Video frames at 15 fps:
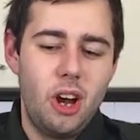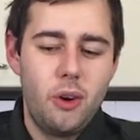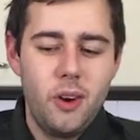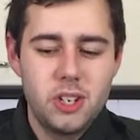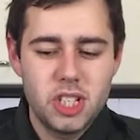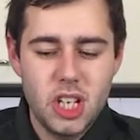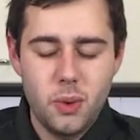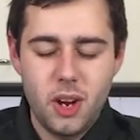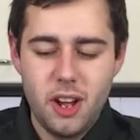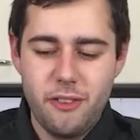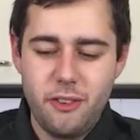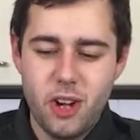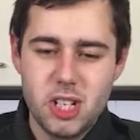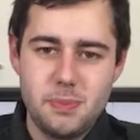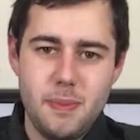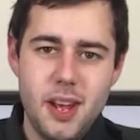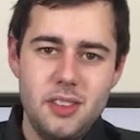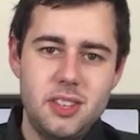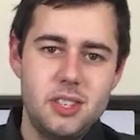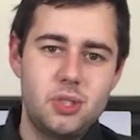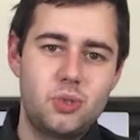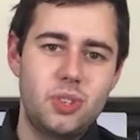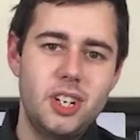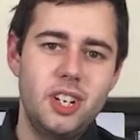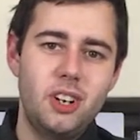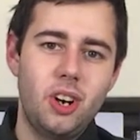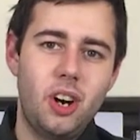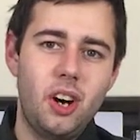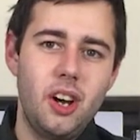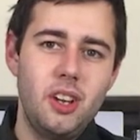Originally when I first made this drink
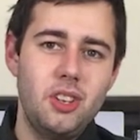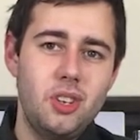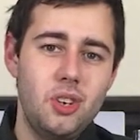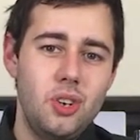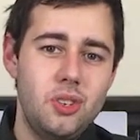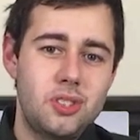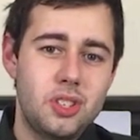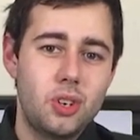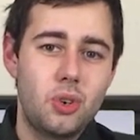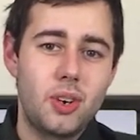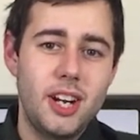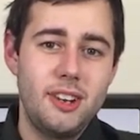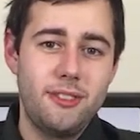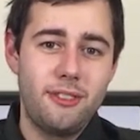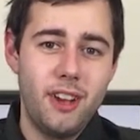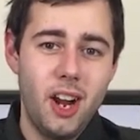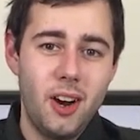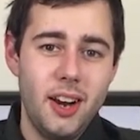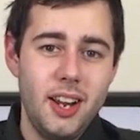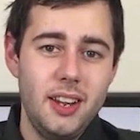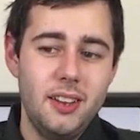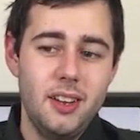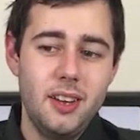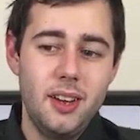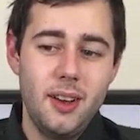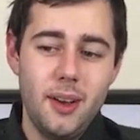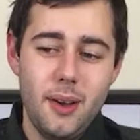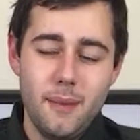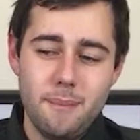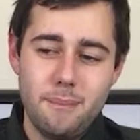I used Green Fairy,
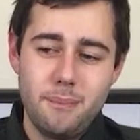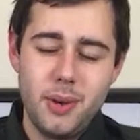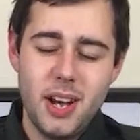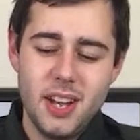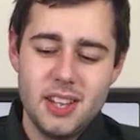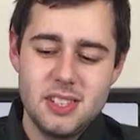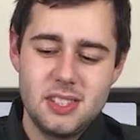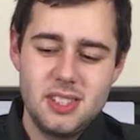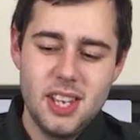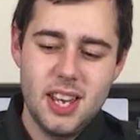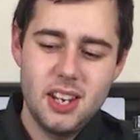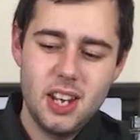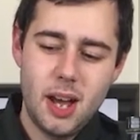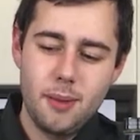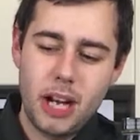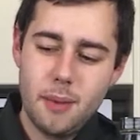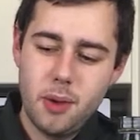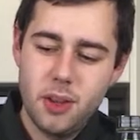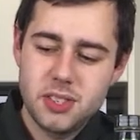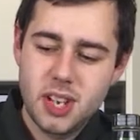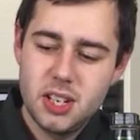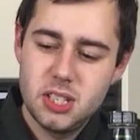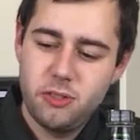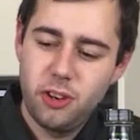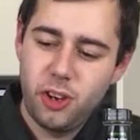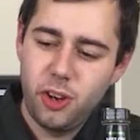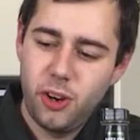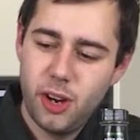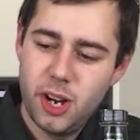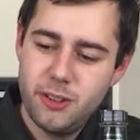but instead I'm going to be using a
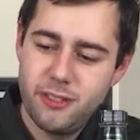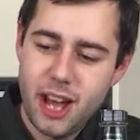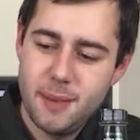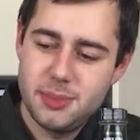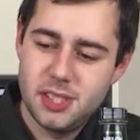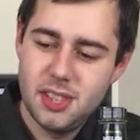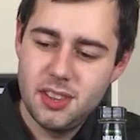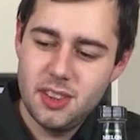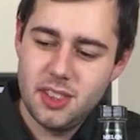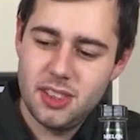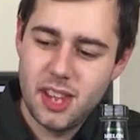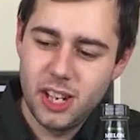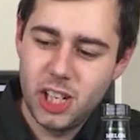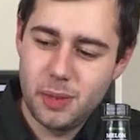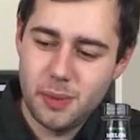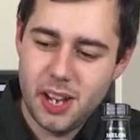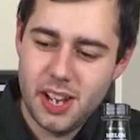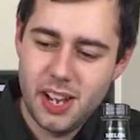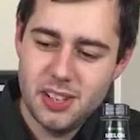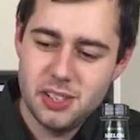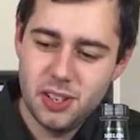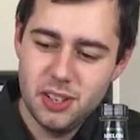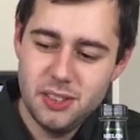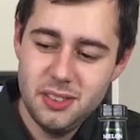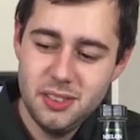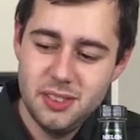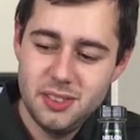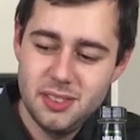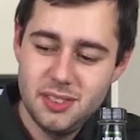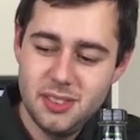different kind of absinthe that I got my hands on,
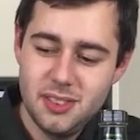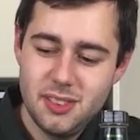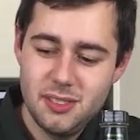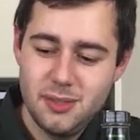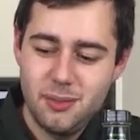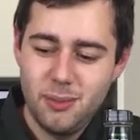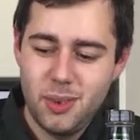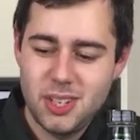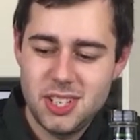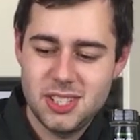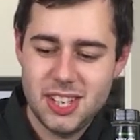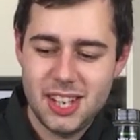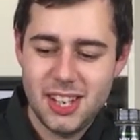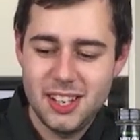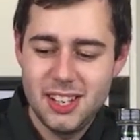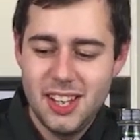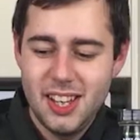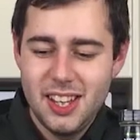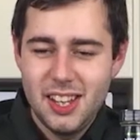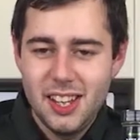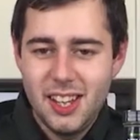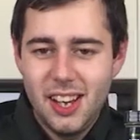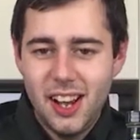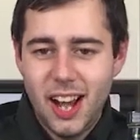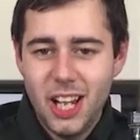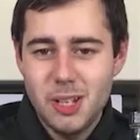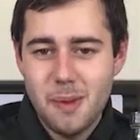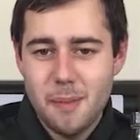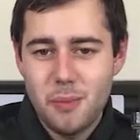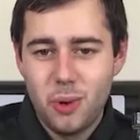which is a
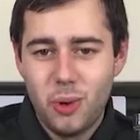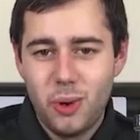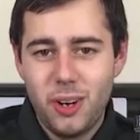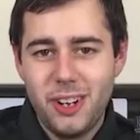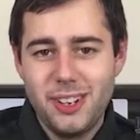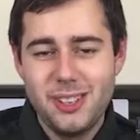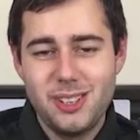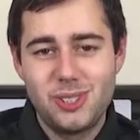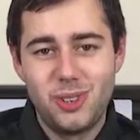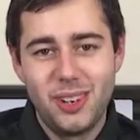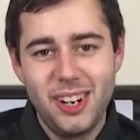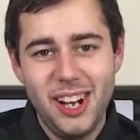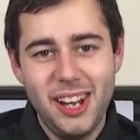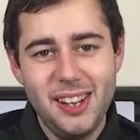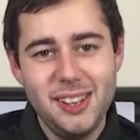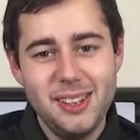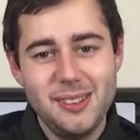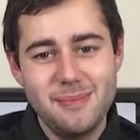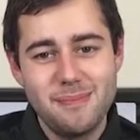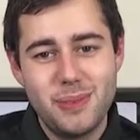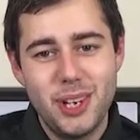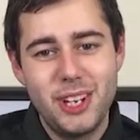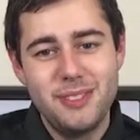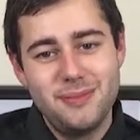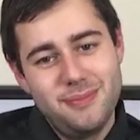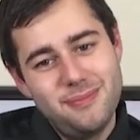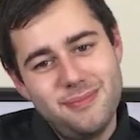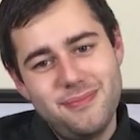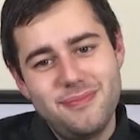little bit more stronger, but